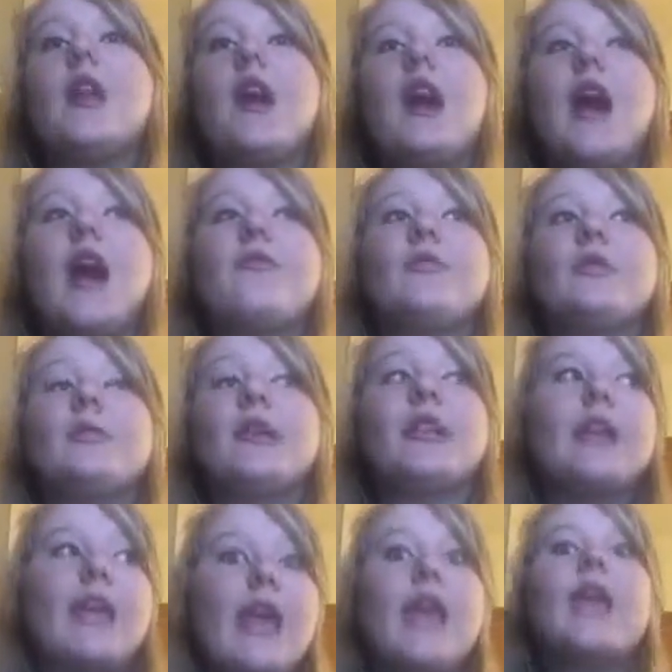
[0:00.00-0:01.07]
not have to be
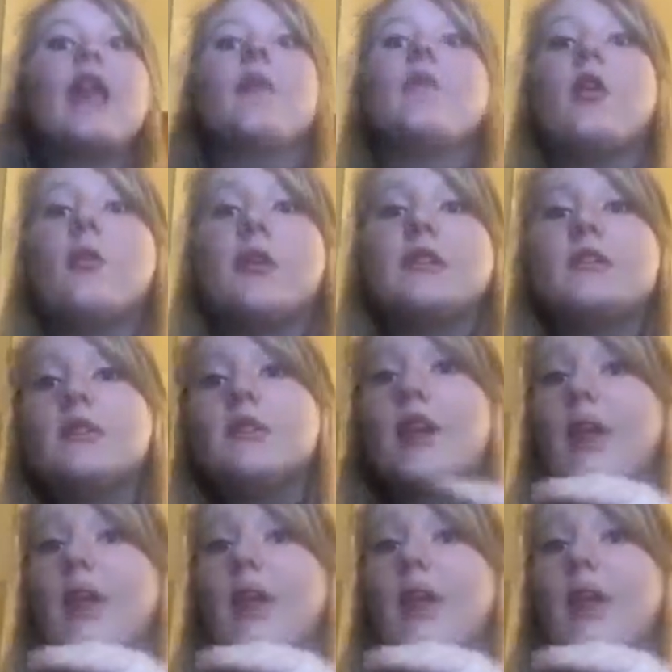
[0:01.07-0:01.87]
like, hey, can I borrow a pencil?